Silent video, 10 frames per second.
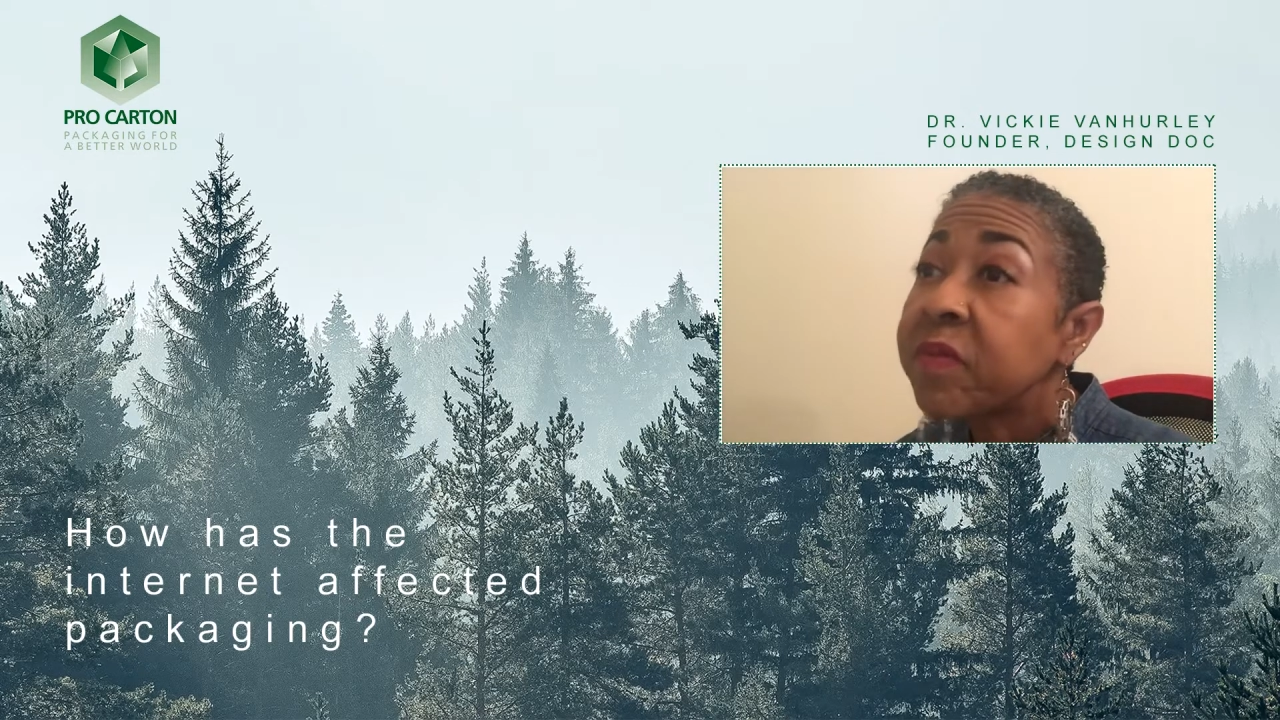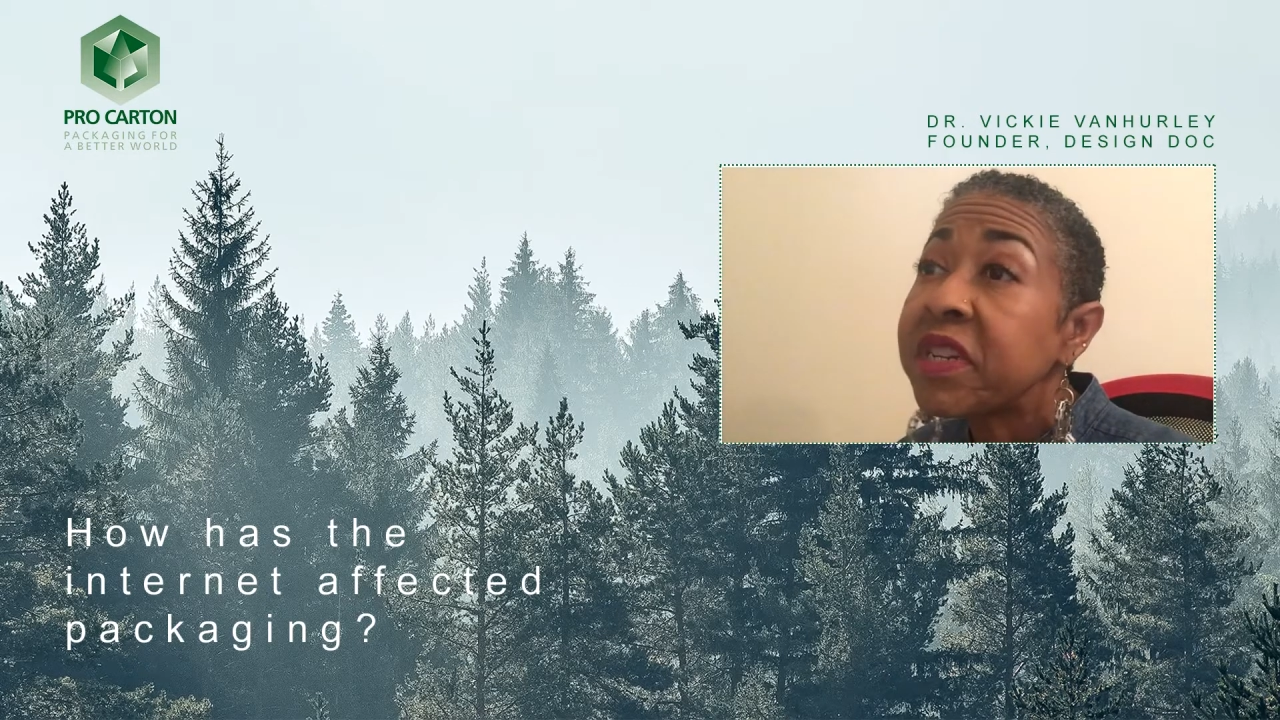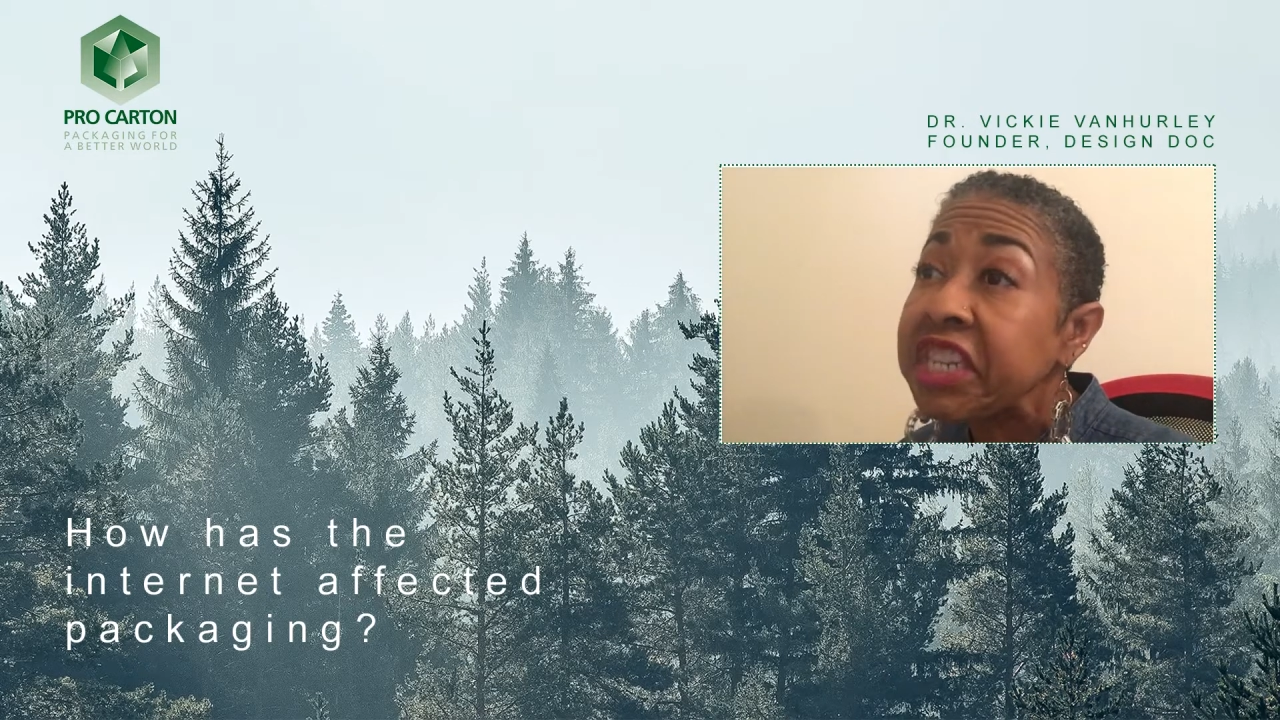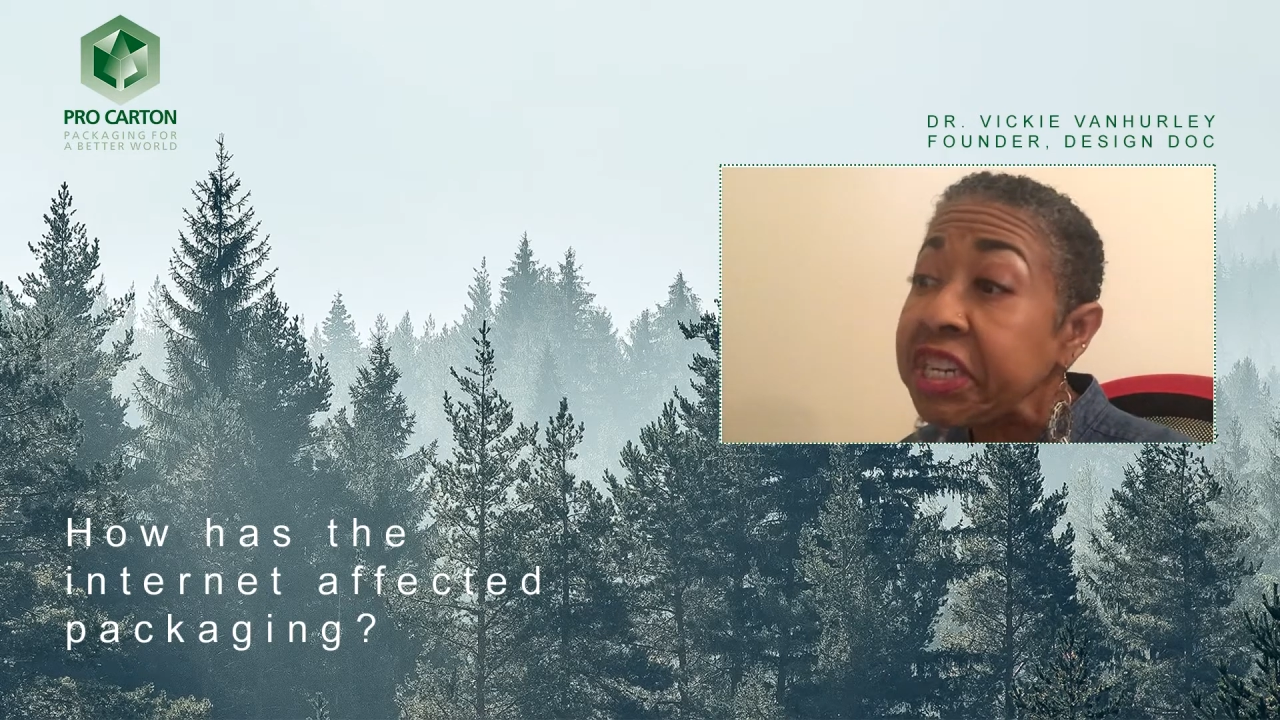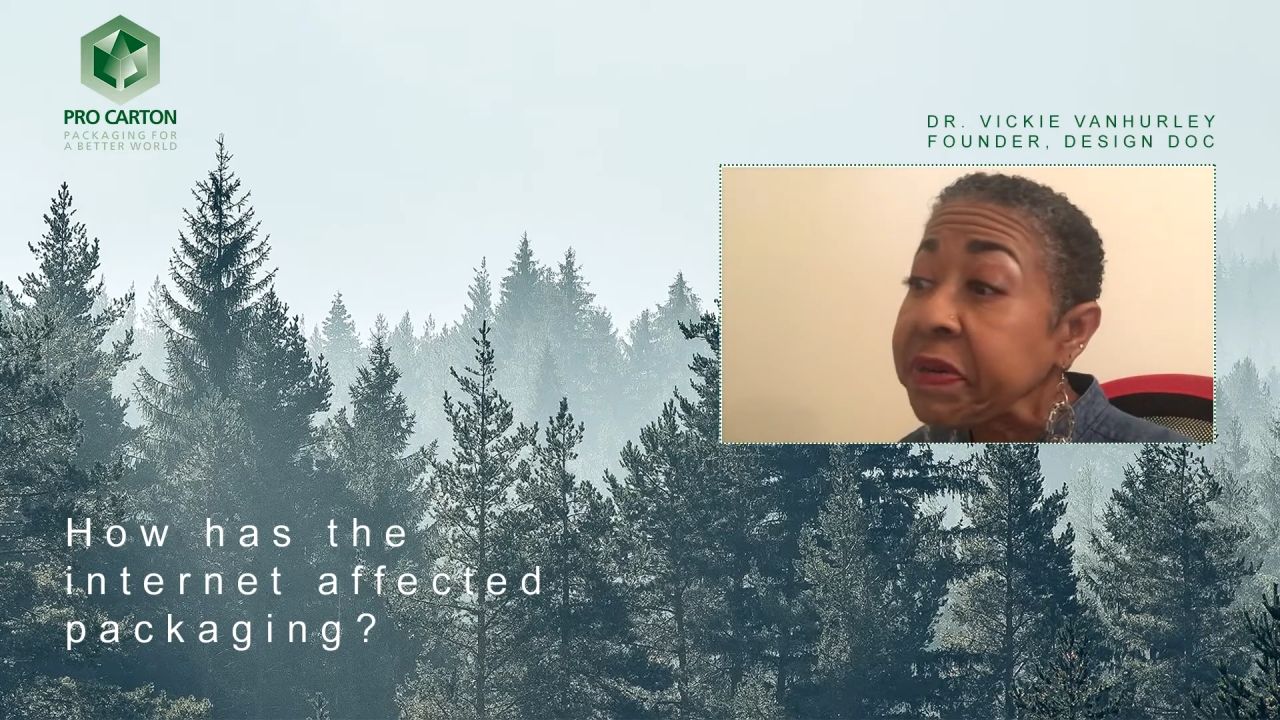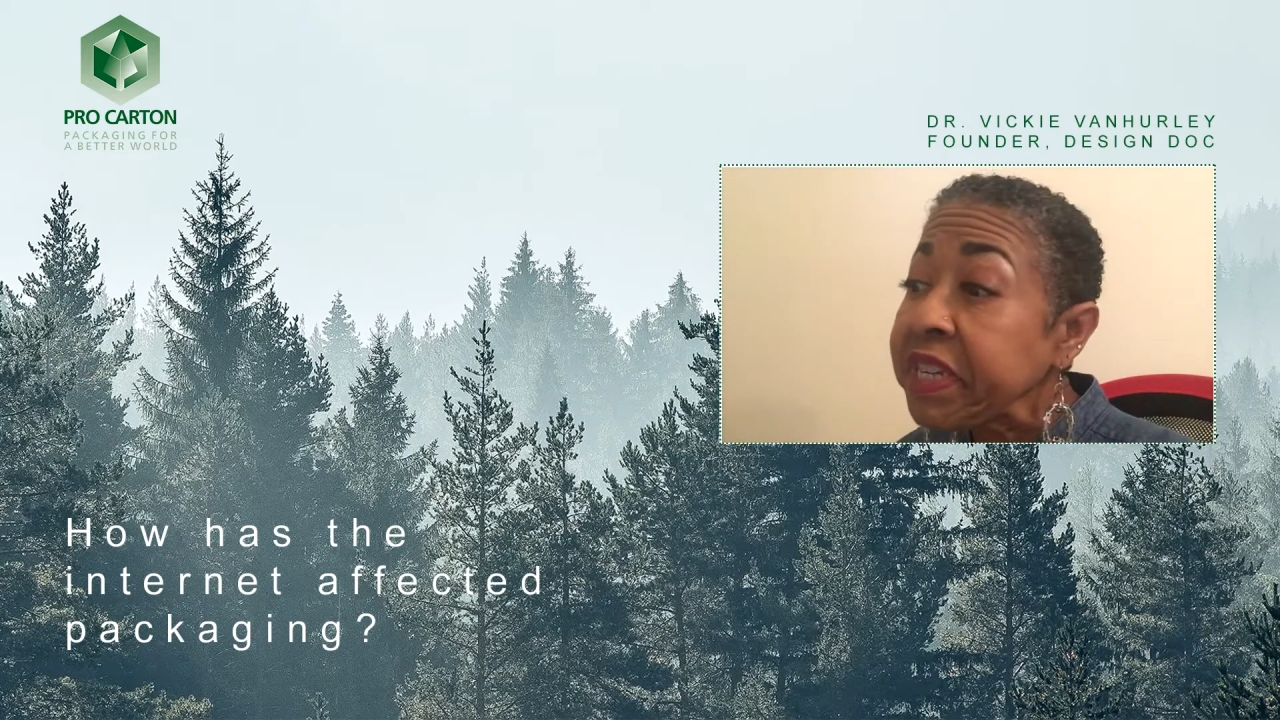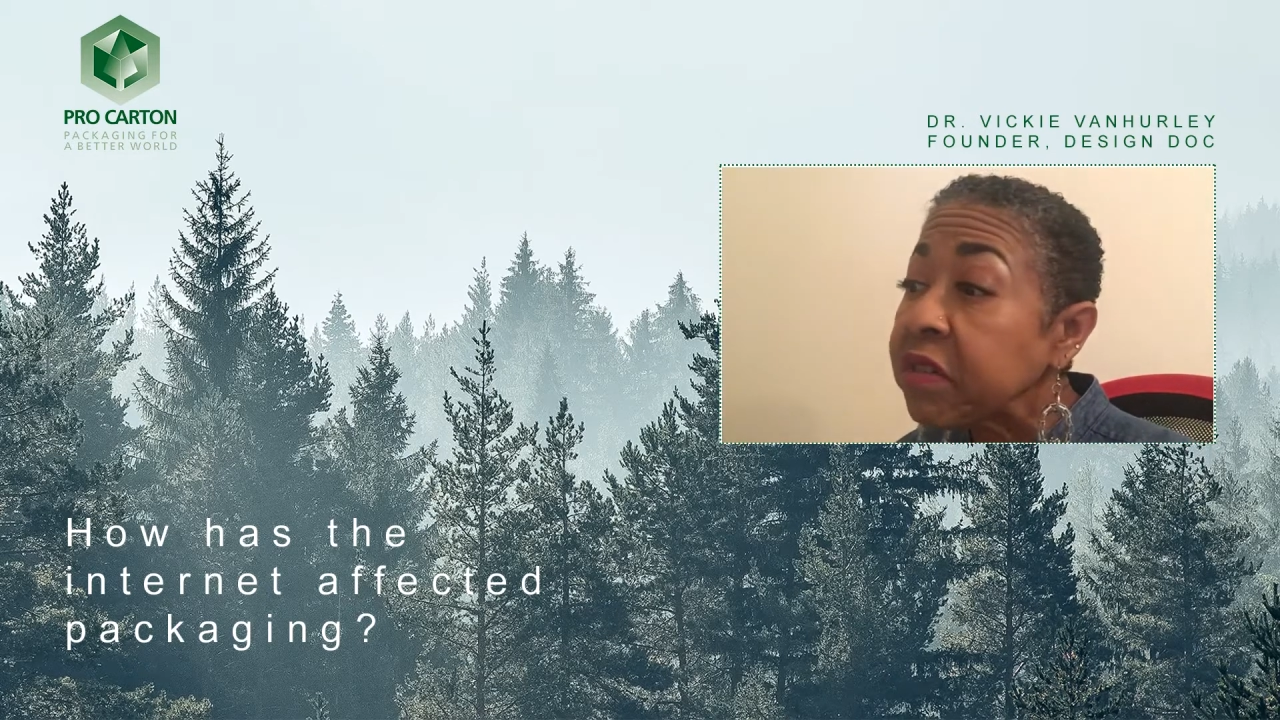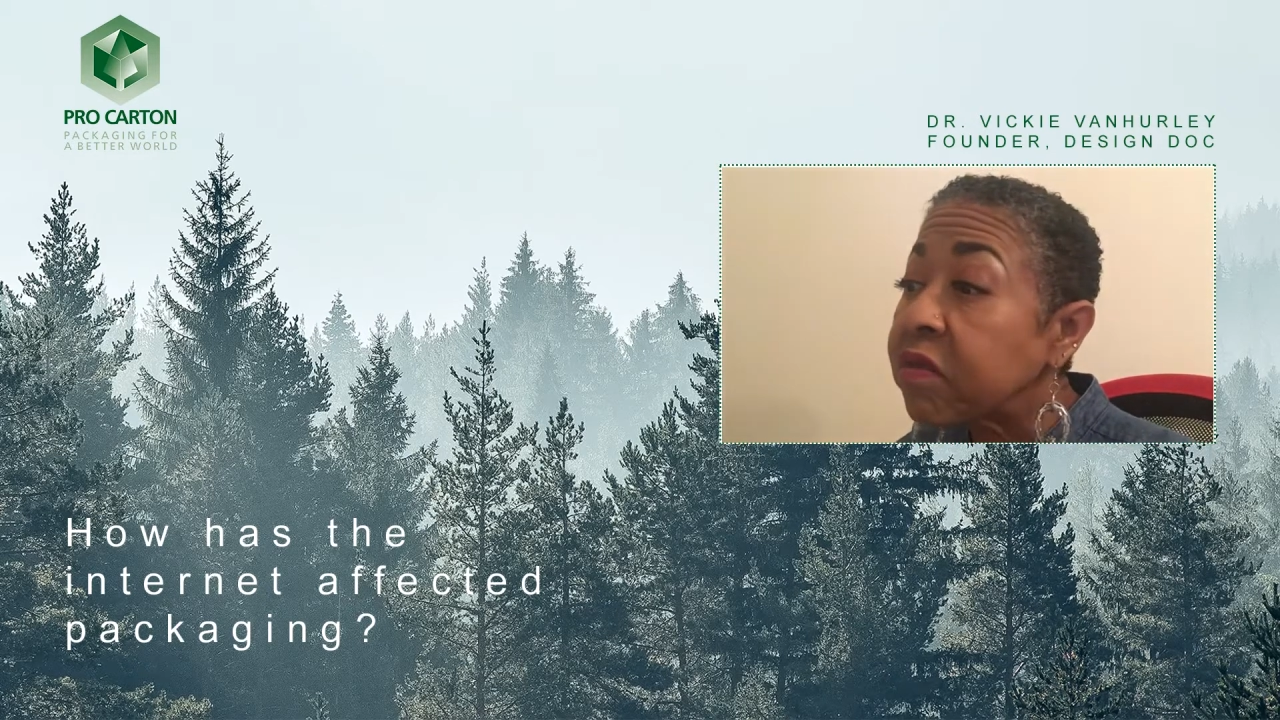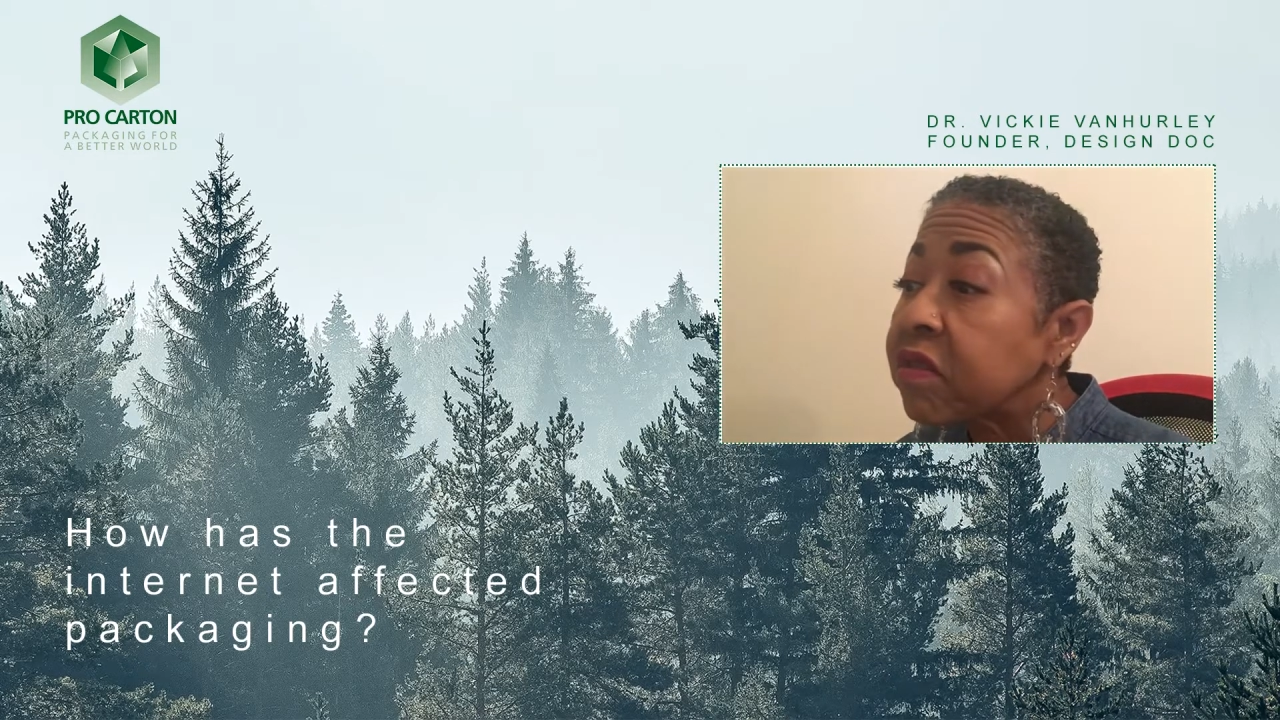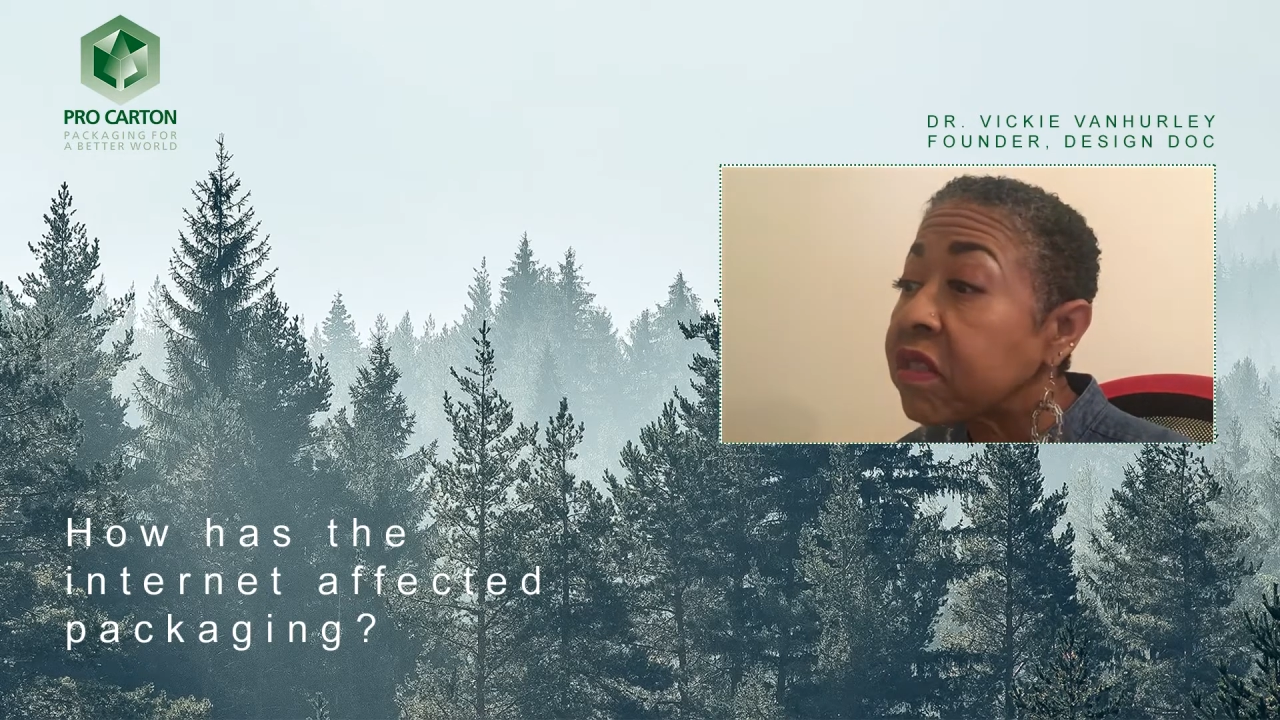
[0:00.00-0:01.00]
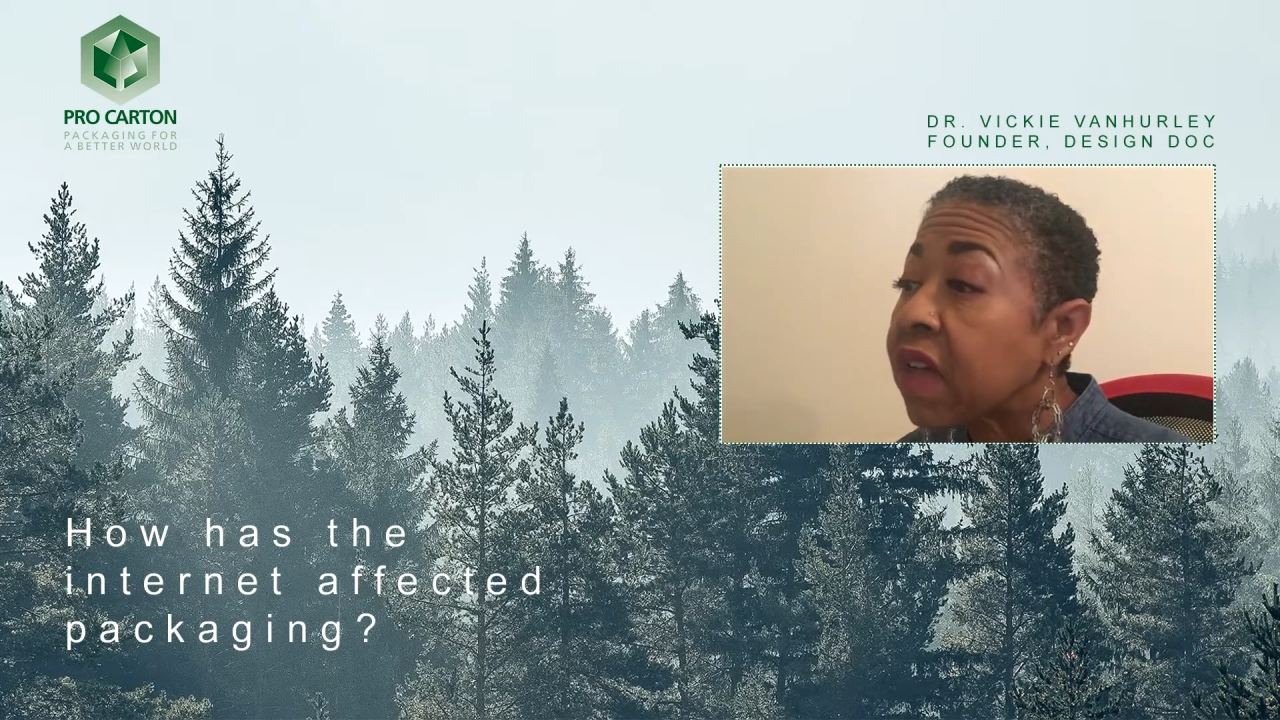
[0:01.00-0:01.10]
and materials.